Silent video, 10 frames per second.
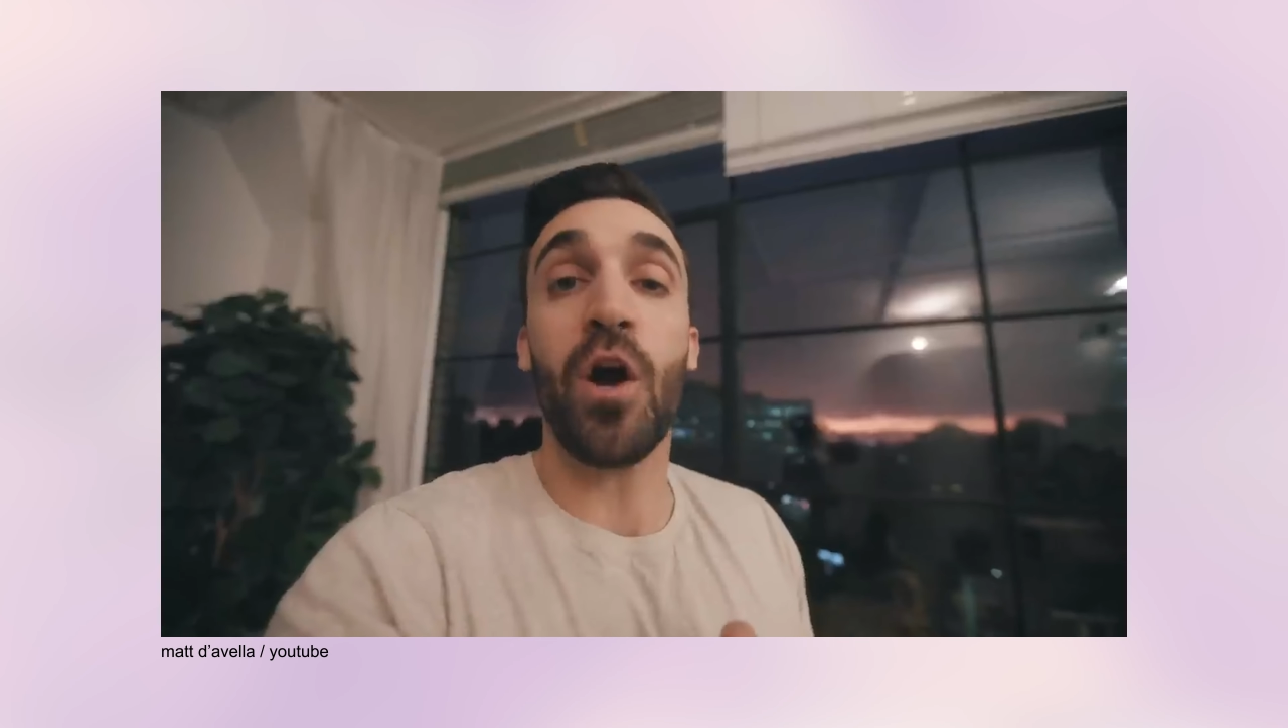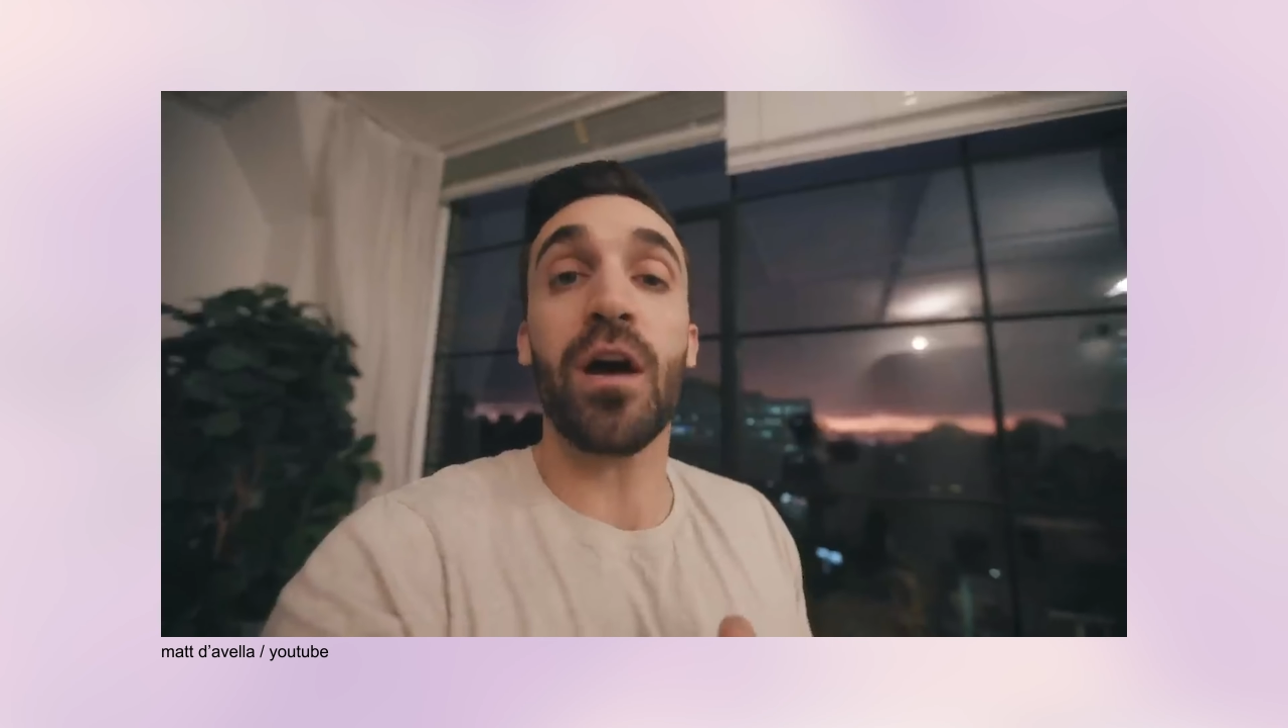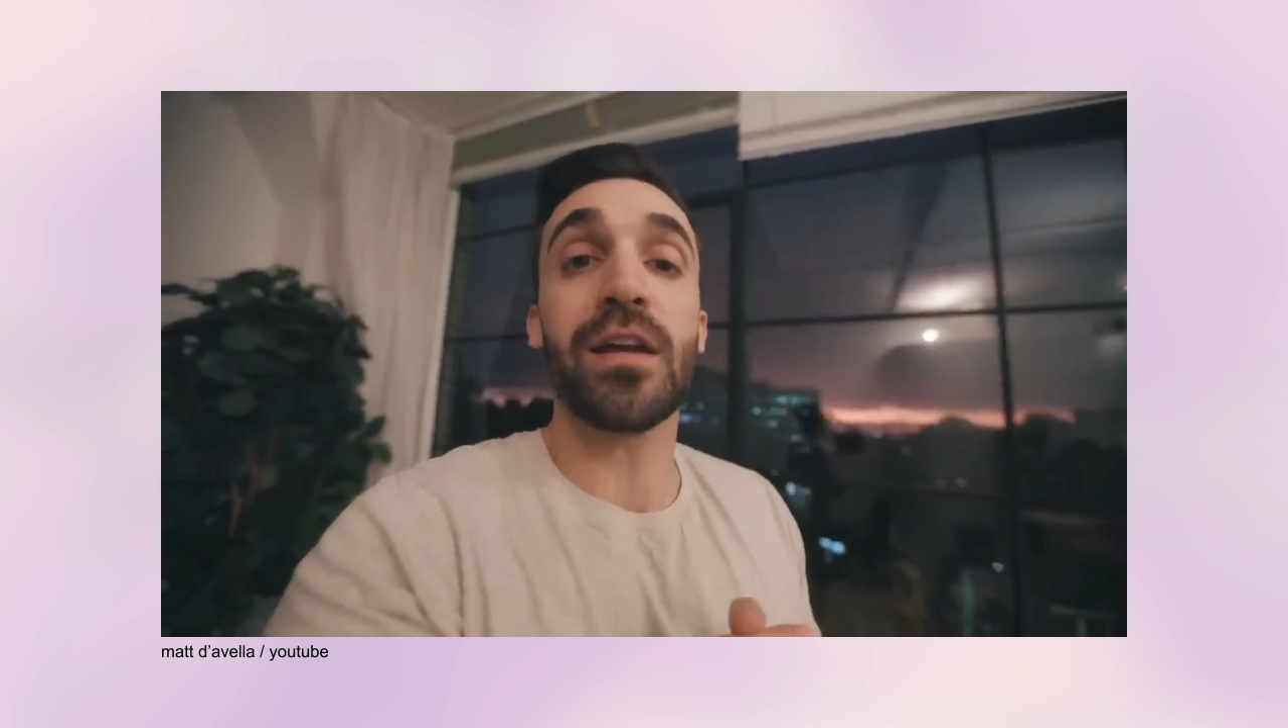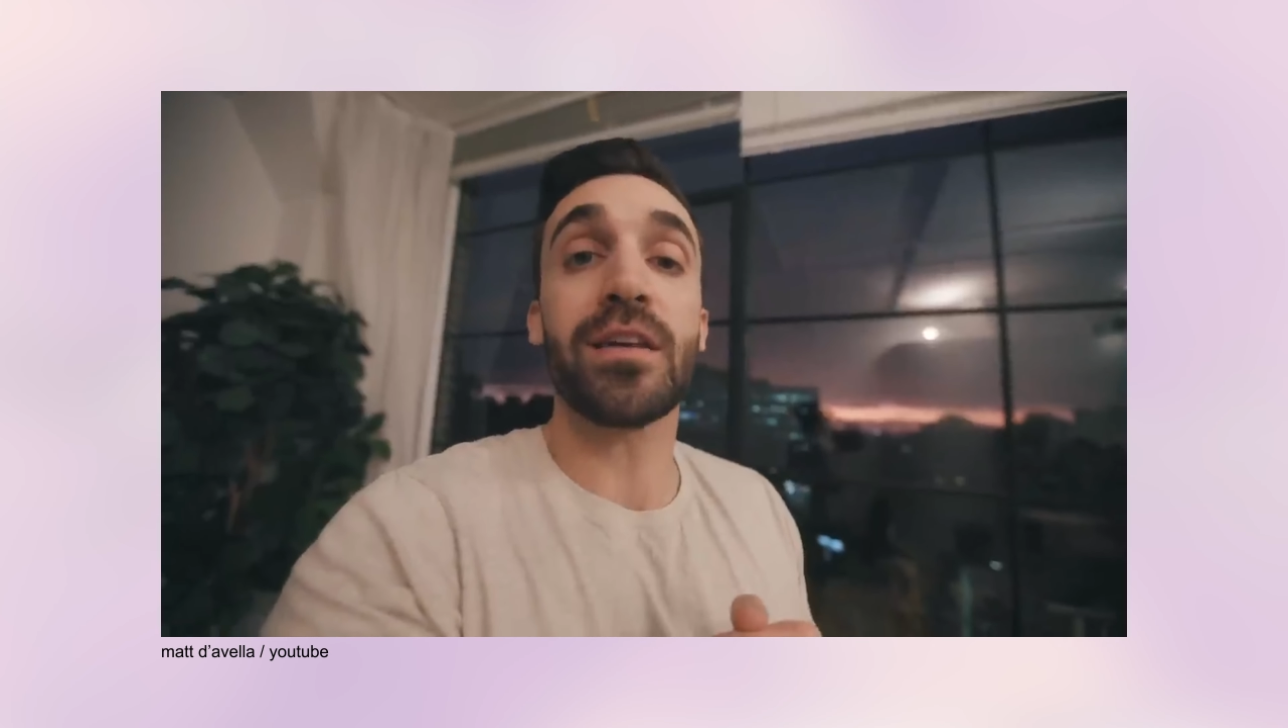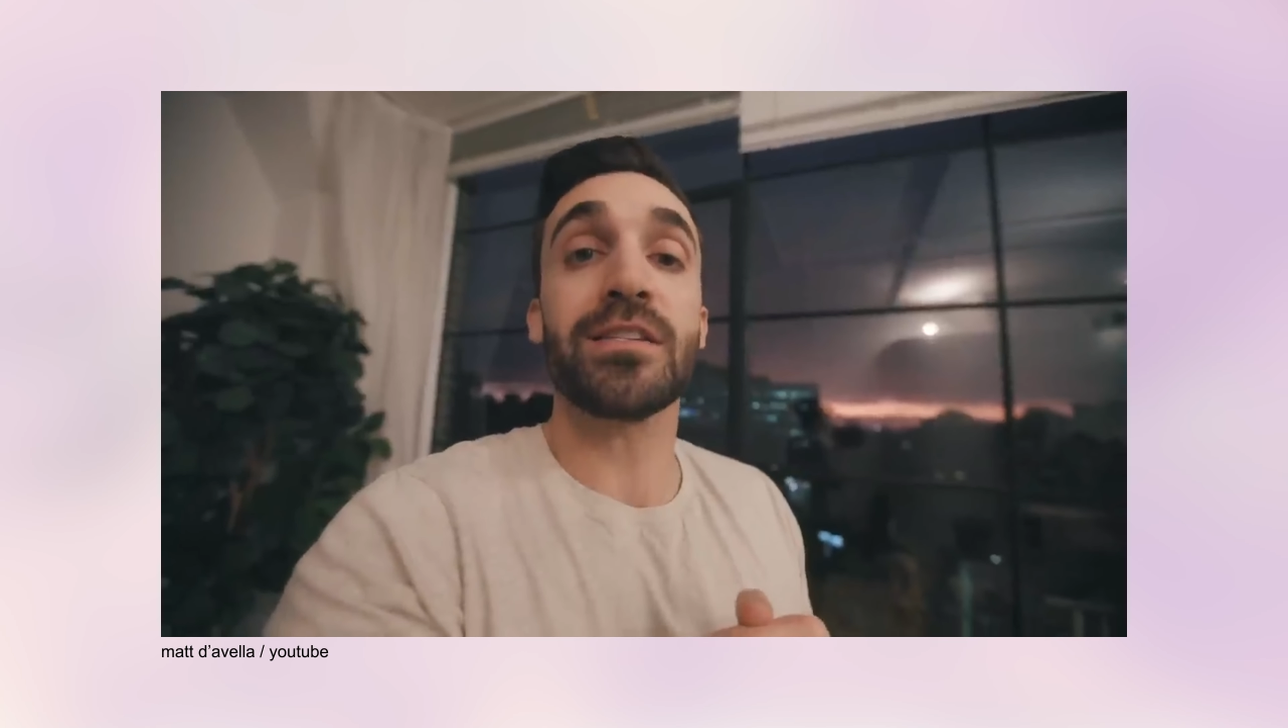
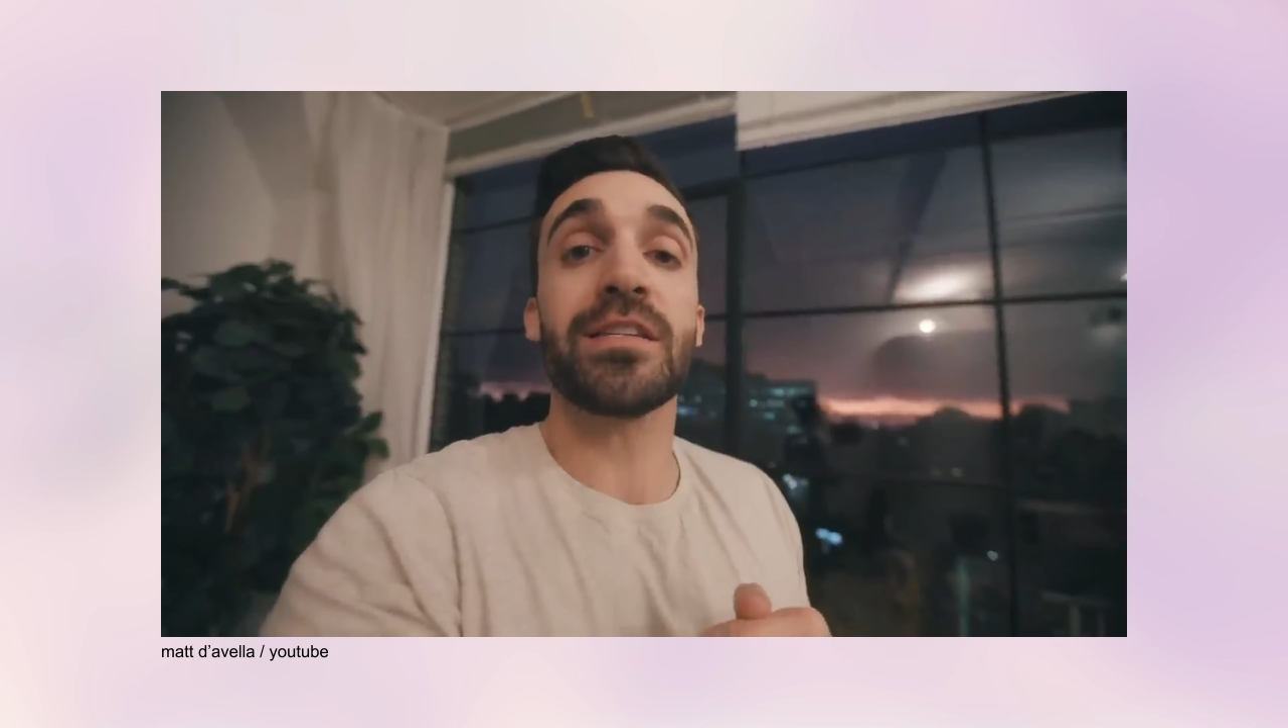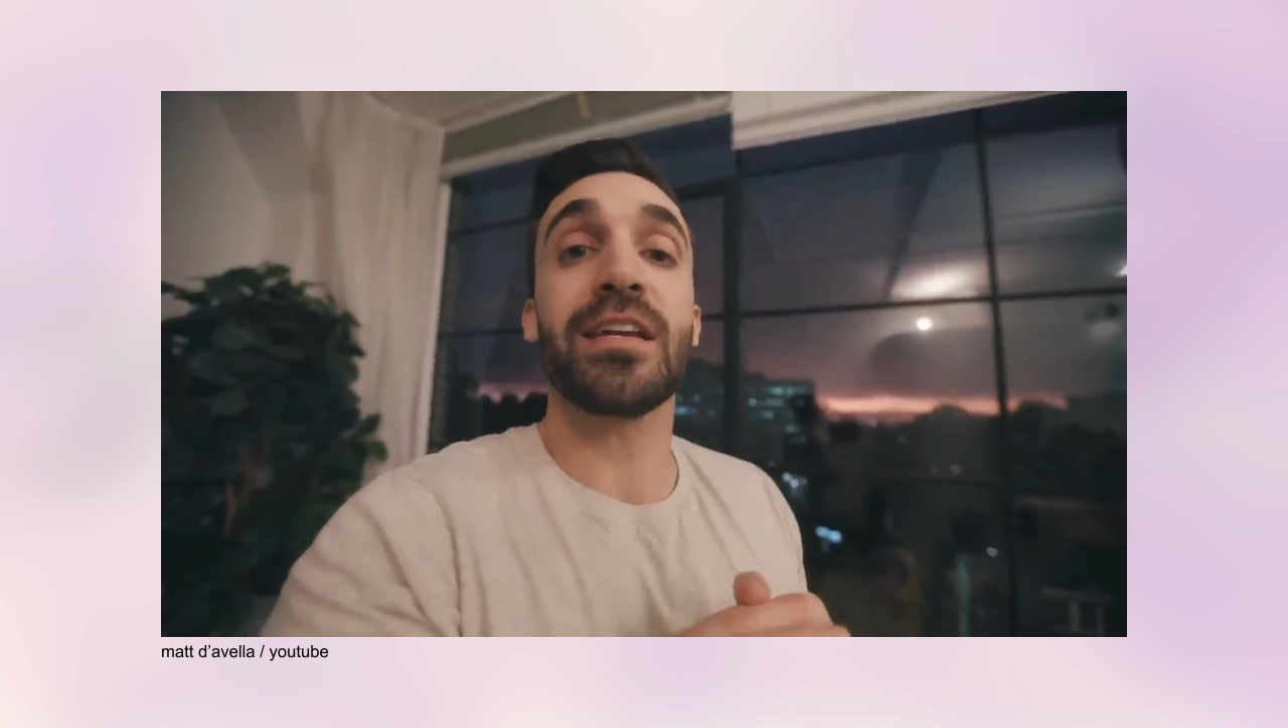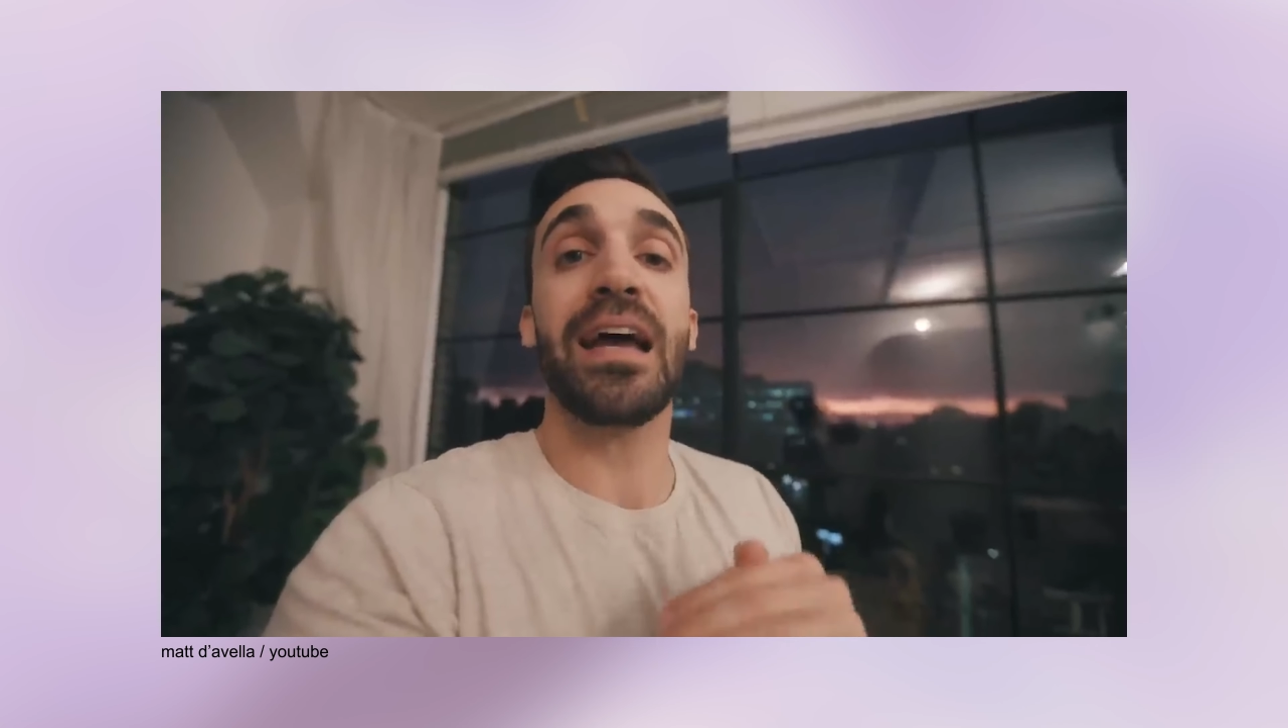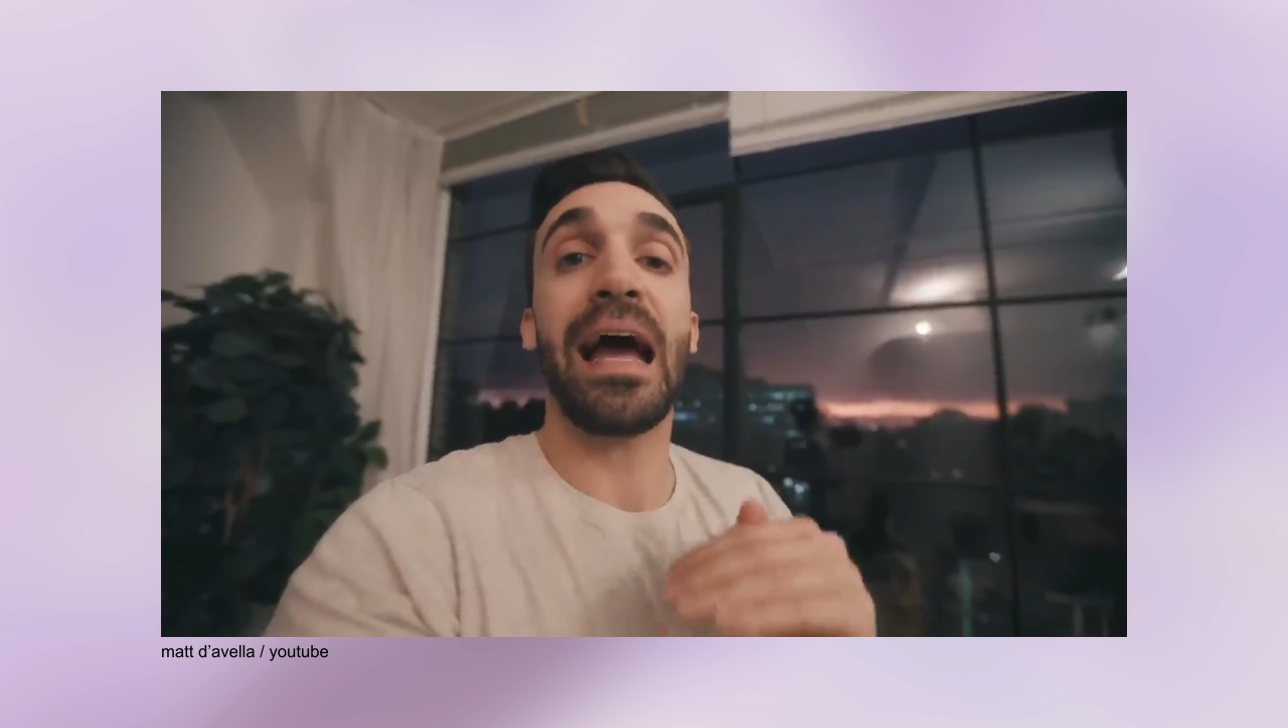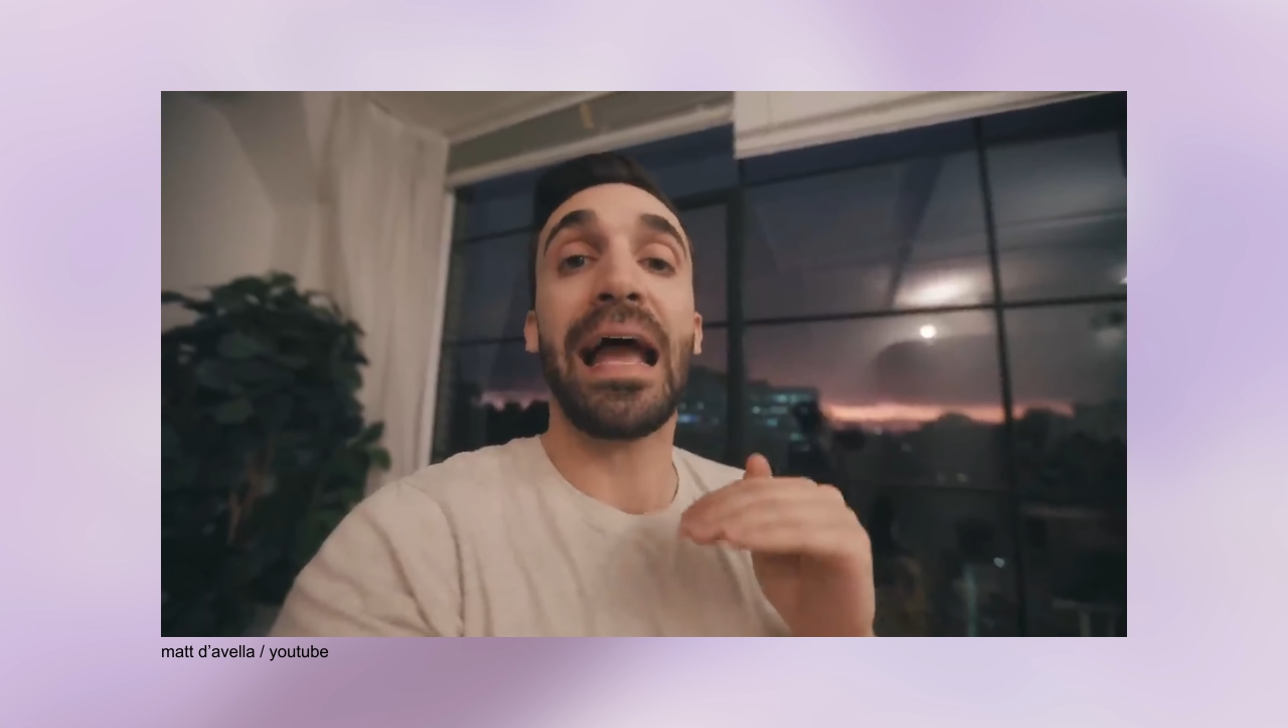honest,